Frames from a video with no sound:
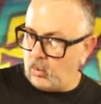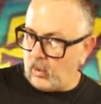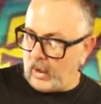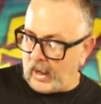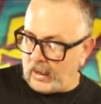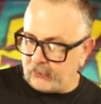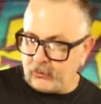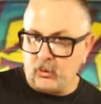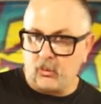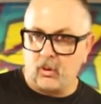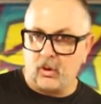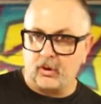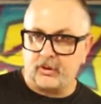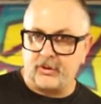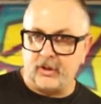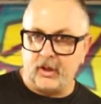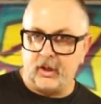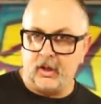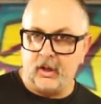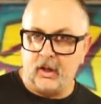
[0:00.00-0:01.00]
having
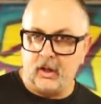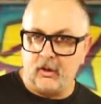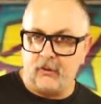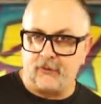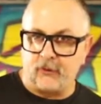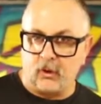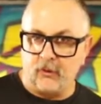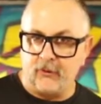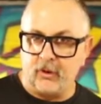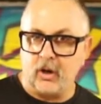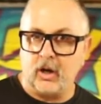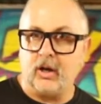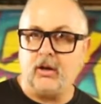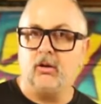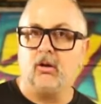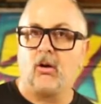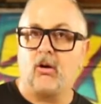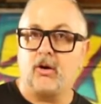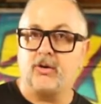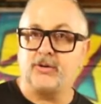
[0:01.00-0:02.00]
worked for a very
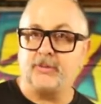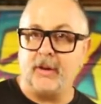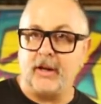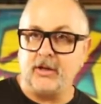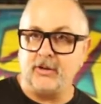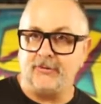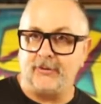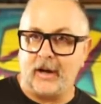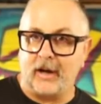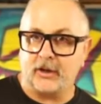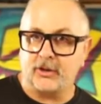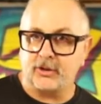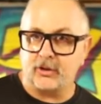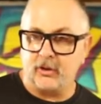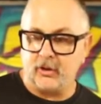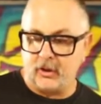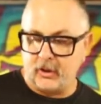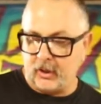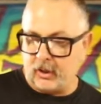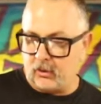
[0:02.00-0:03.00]
large
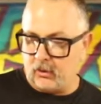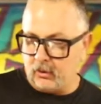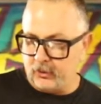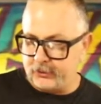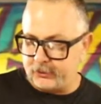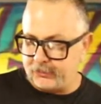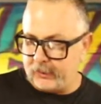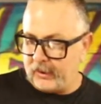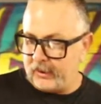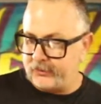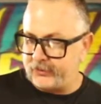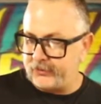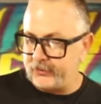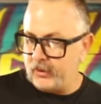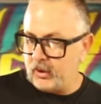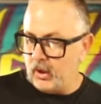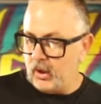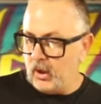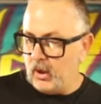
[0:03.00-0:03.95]
manufacturer in aerospace,